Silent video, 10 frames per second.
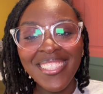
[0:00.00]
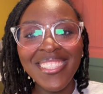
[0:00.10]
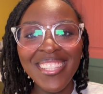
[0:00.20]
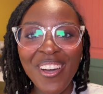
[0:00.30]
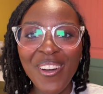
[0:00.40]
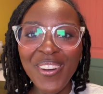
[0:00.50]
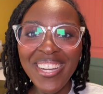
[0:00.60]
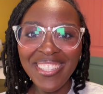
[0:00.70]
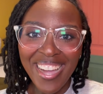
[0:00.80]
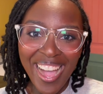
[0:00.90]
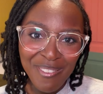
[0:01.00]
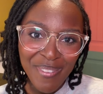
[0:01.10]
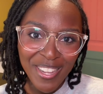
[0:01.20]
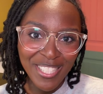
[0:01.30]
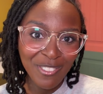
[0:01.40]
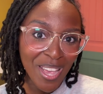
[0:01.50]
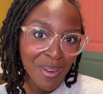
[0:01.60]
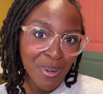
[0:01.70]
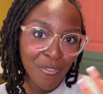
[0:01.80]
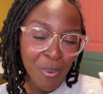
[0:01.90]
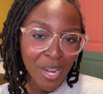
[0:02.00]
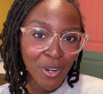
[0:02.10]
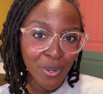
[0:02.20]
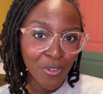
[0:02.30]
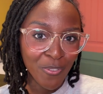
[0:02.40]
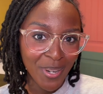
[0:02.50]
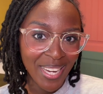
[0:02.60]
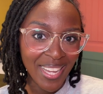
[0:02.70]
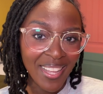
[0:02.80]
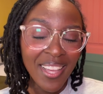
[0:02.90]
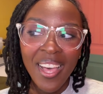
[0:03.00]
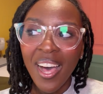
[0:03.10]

So I bought this fabric for my girlfriend.